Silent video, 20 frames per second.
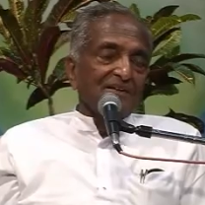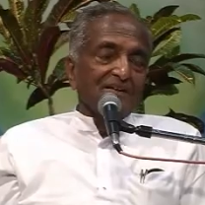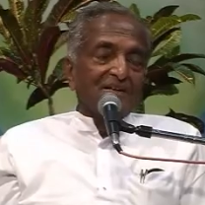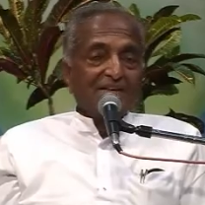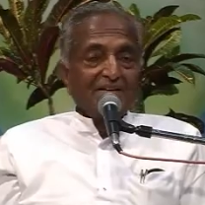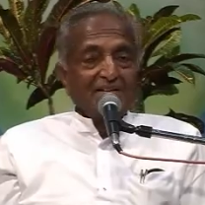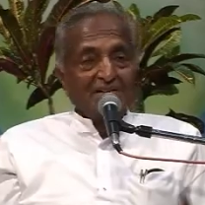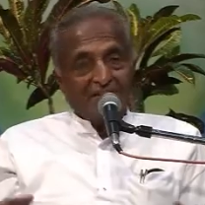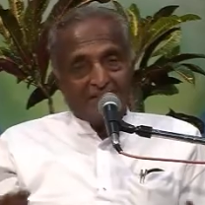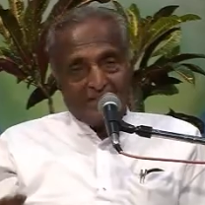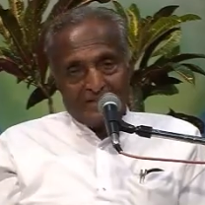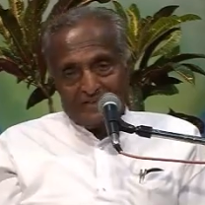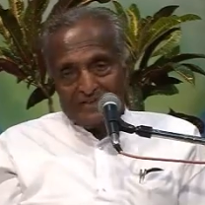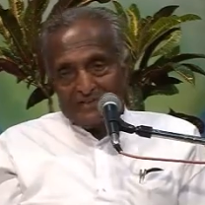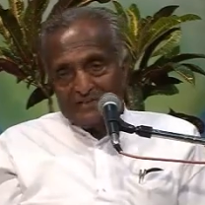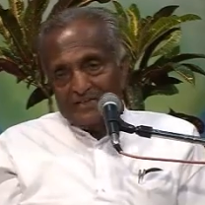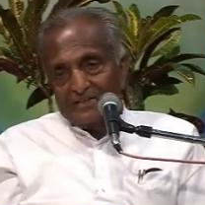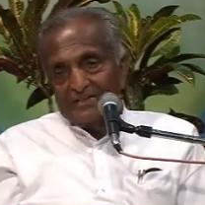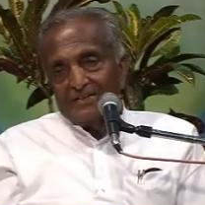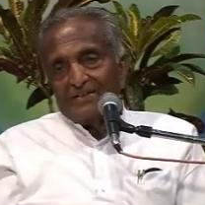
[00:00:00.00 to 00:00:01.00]
and
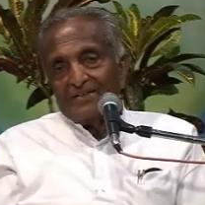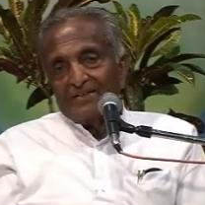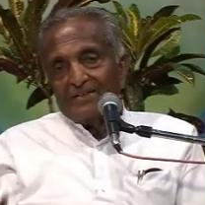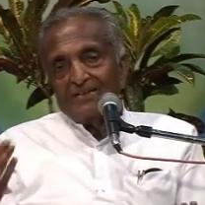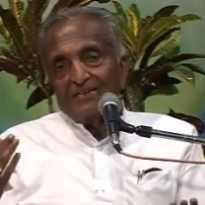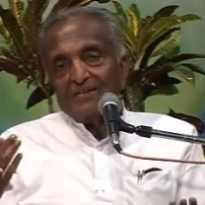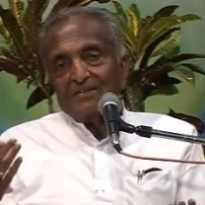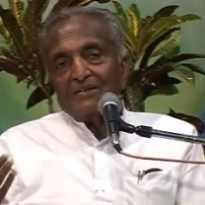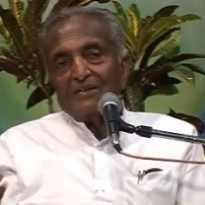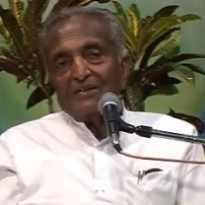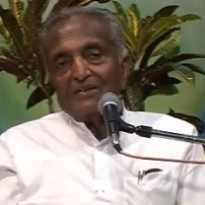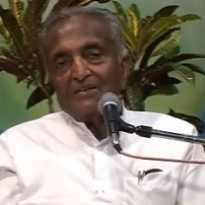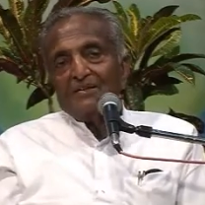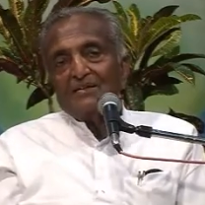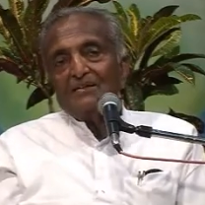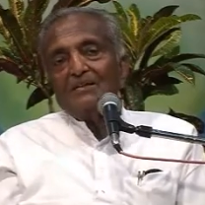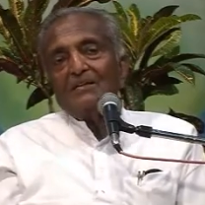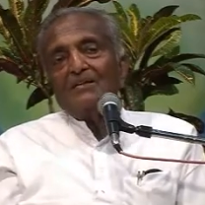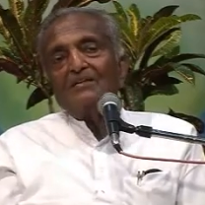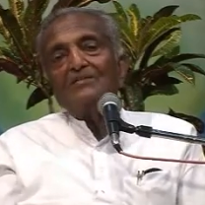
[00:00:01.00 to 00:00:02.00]
he
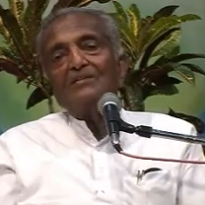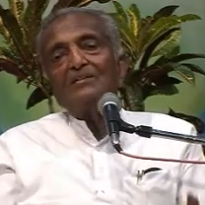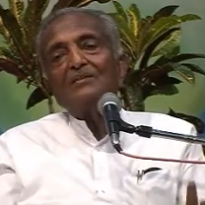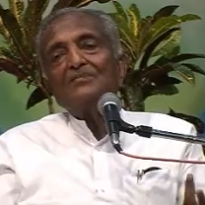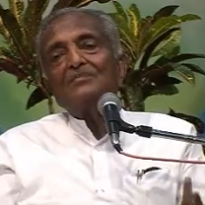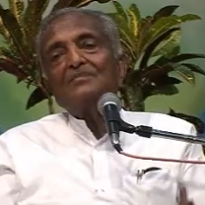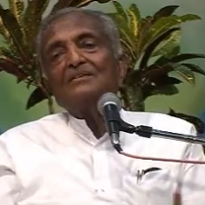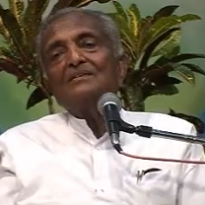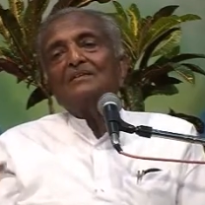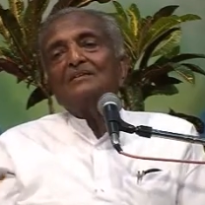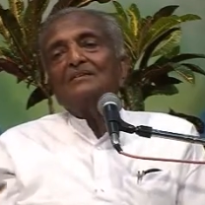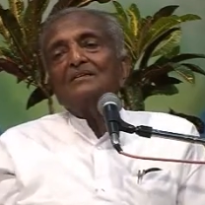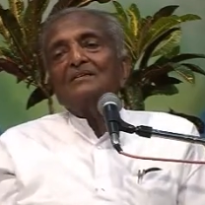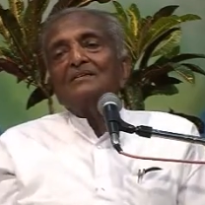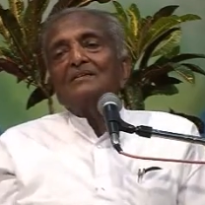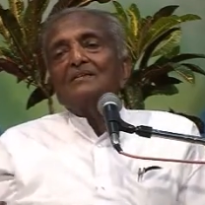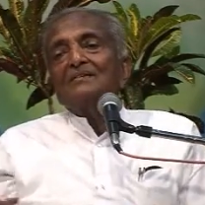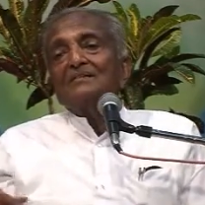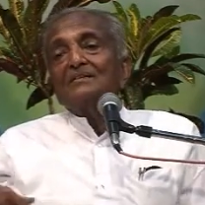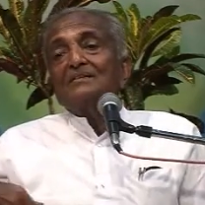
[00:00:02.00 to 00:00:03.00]
developed
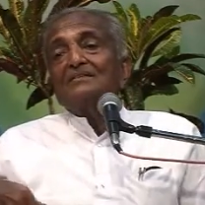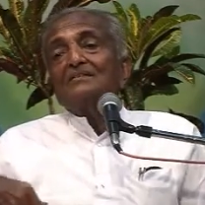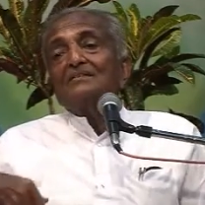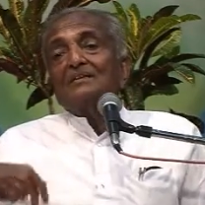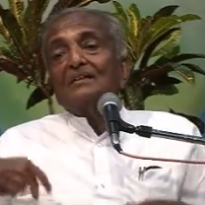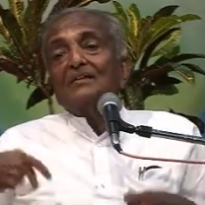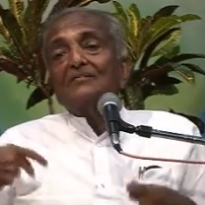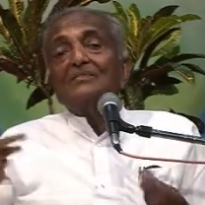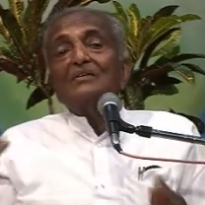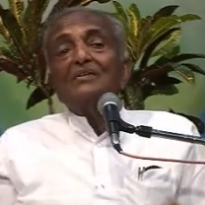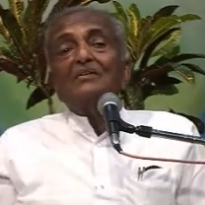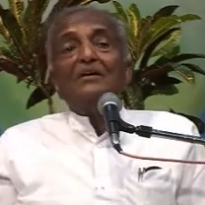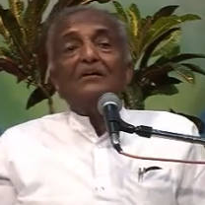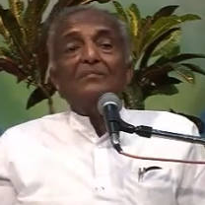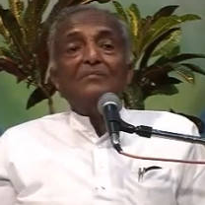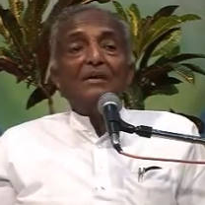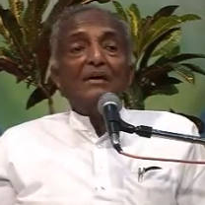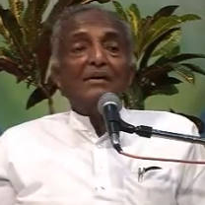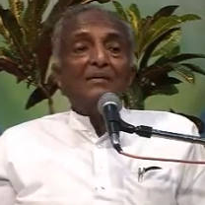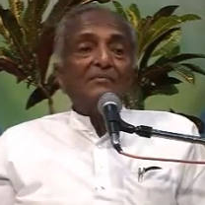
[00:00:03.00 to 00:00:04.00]
these
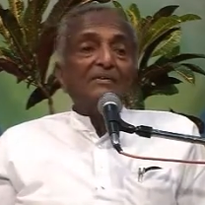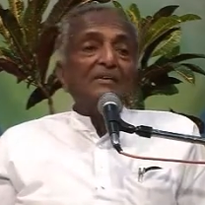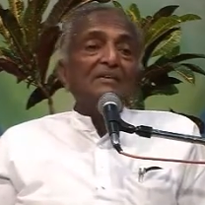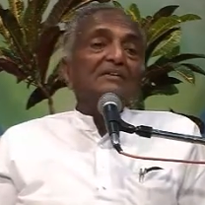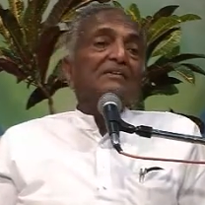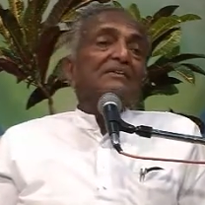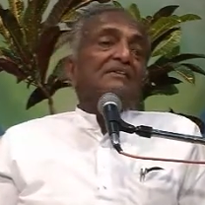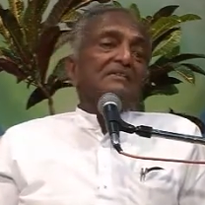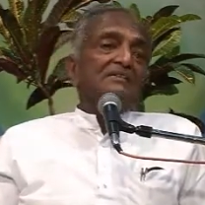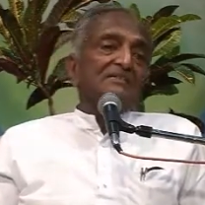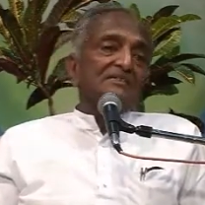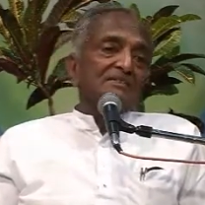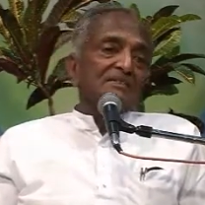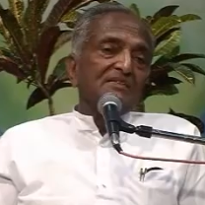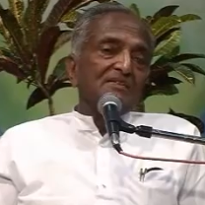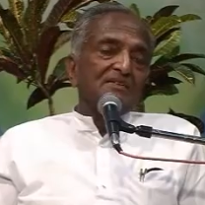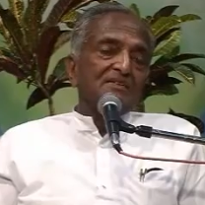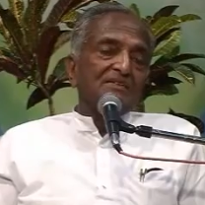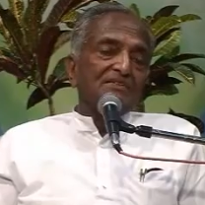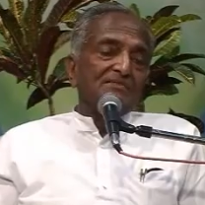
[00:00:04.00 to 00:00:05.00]

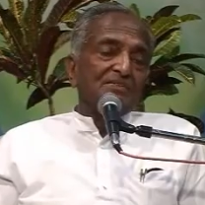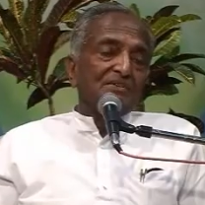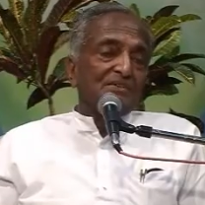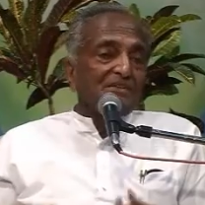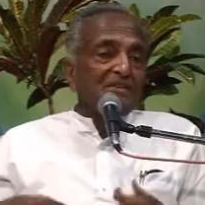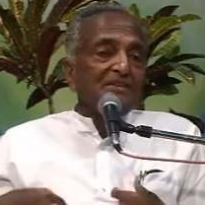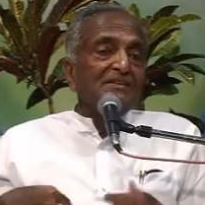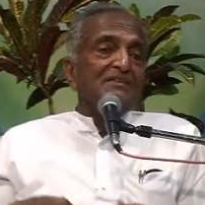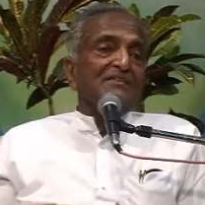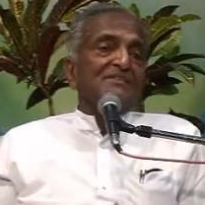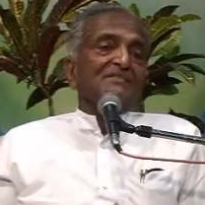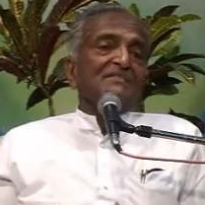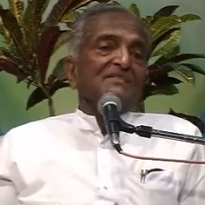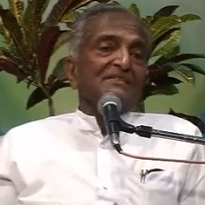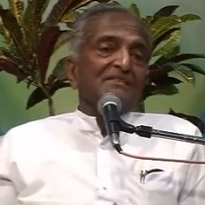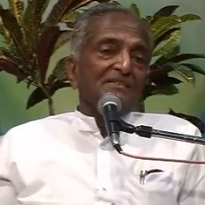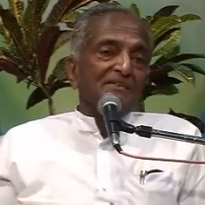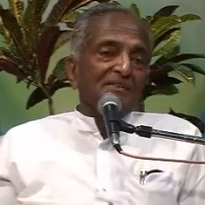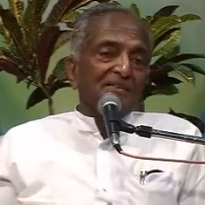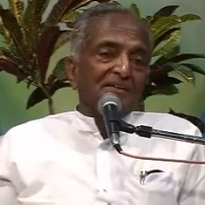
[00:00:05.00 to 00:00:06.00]
abilities within
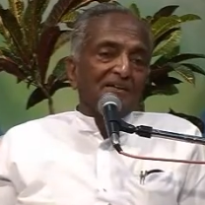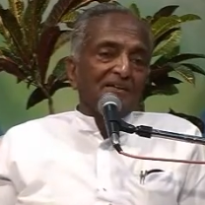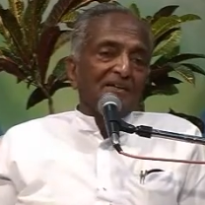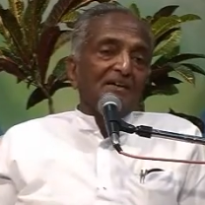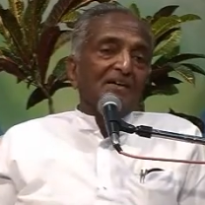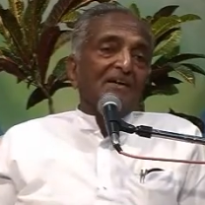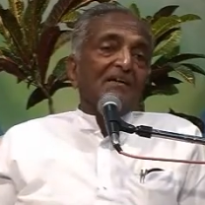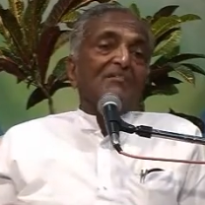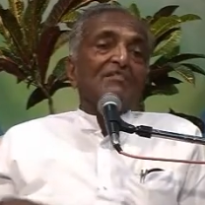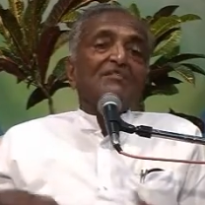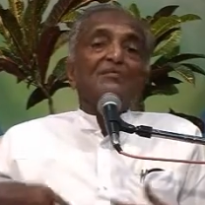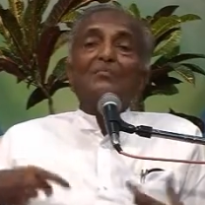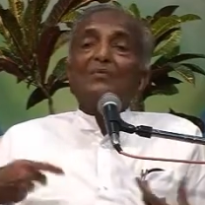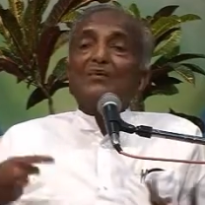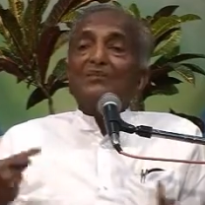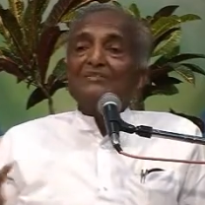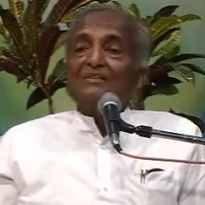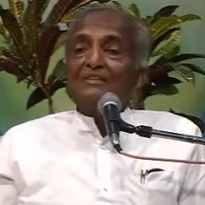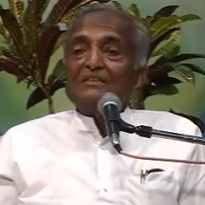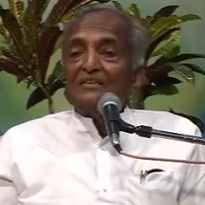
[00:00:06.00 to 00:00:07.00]
us. Our
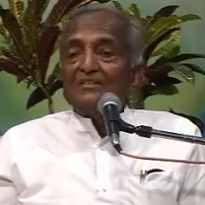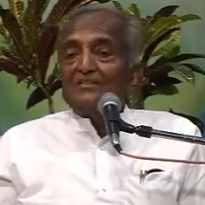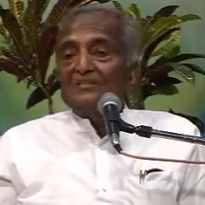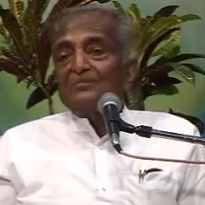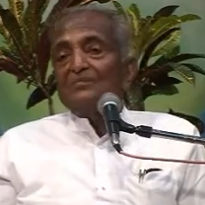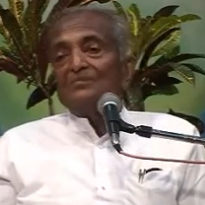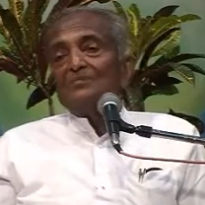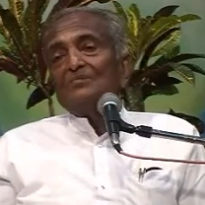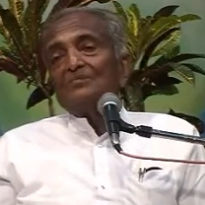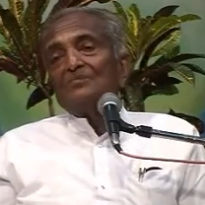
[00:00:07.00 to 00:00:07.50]
positive